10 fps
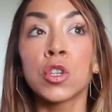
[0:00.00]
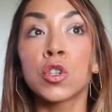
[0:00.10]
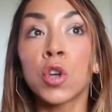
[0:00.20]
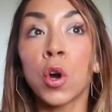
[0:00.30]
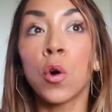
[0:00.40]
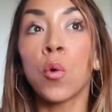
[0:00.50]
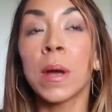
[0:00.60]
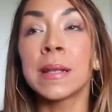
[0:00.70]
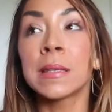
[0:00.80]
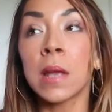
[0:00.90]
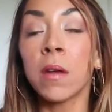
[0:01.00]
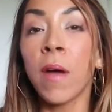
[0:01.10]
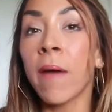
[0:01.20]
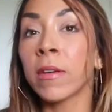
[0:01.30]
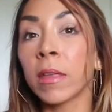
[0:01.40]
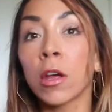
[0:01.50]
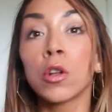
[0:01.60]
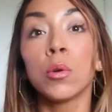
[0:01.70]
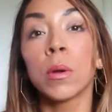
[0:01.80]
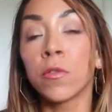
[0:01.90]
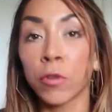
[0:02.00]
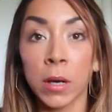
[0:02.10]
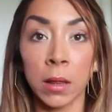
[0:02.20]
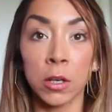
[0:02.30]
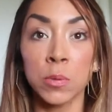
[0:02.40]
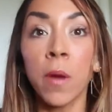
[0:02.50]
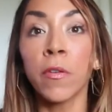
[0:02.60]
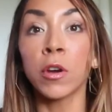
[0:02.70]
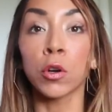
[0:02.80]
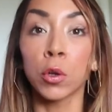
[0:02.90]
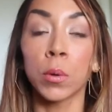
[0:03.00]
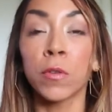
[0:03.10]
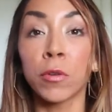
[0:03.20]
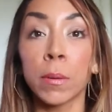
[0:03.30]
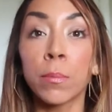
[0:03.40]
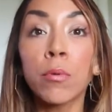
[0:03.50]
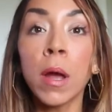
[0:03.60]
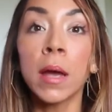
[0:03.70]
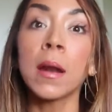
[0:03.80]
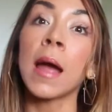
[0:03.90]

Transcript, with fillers: so instead of having like a gluten free English muffin or gluten free bread